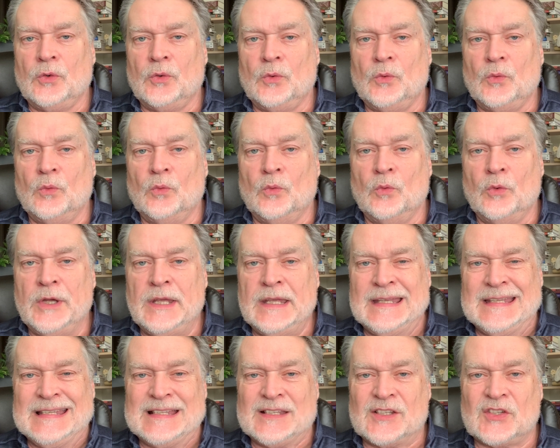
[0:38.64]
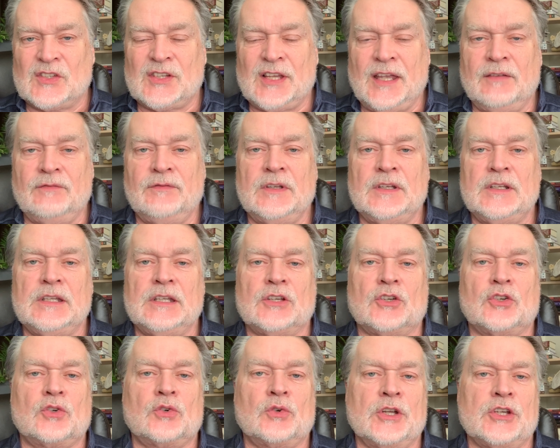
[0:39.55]
when 70
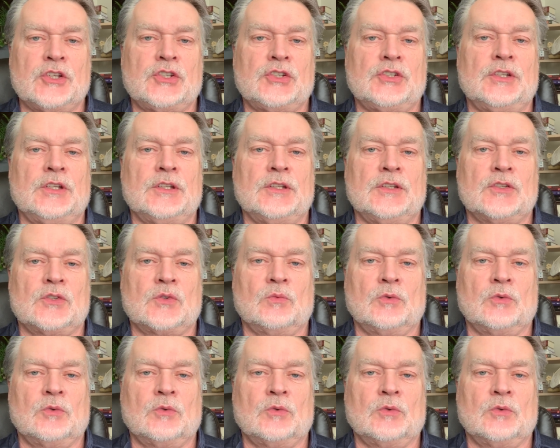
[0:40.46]
Christians